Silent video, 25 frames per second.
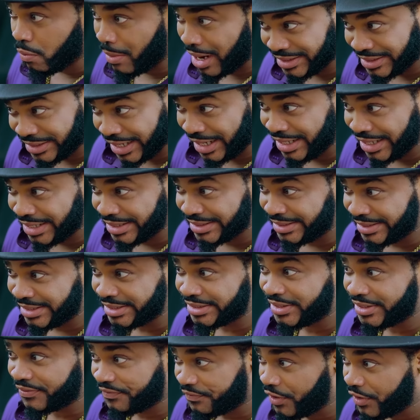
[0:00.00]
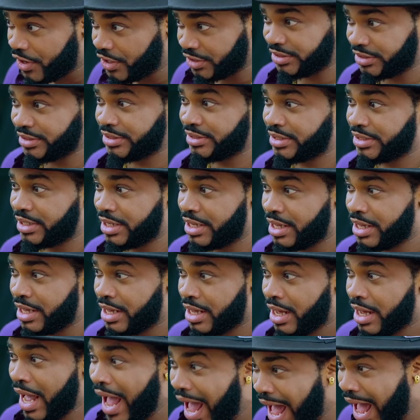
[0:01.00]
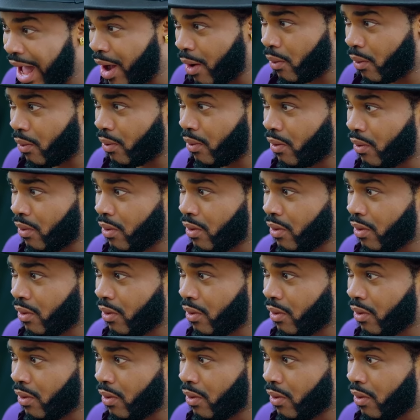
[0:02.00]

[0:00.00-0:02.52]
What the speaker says: my darling sister, first? How?